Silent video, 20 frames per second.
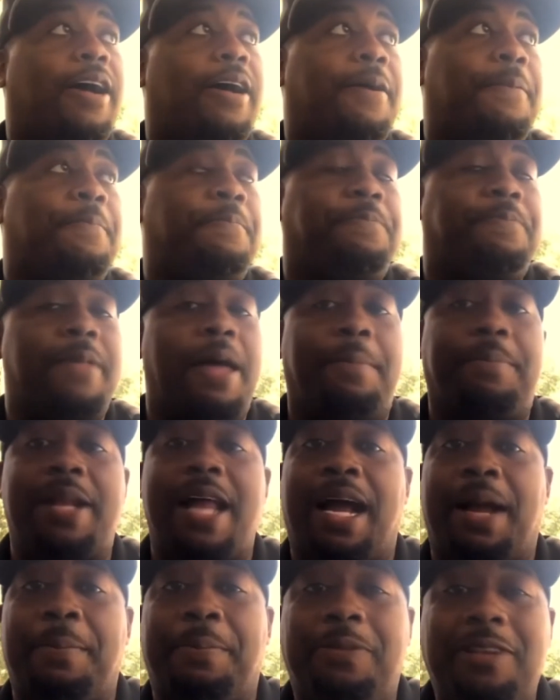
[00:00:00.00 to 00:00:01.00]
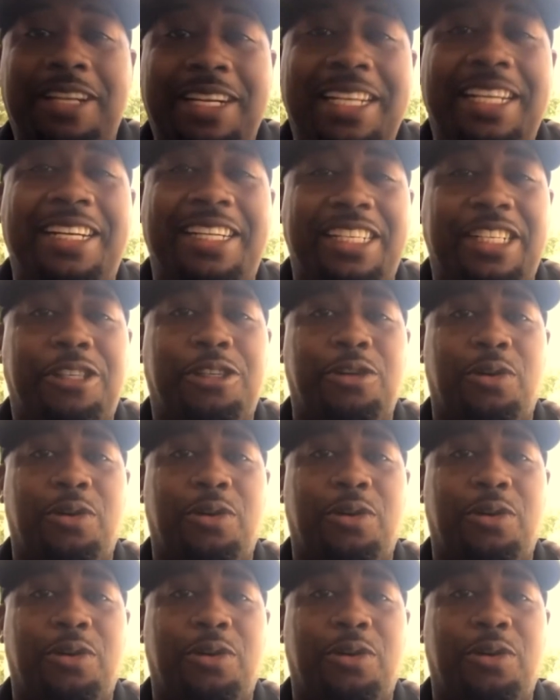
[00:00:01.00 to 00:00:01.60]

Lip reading: I'm not completely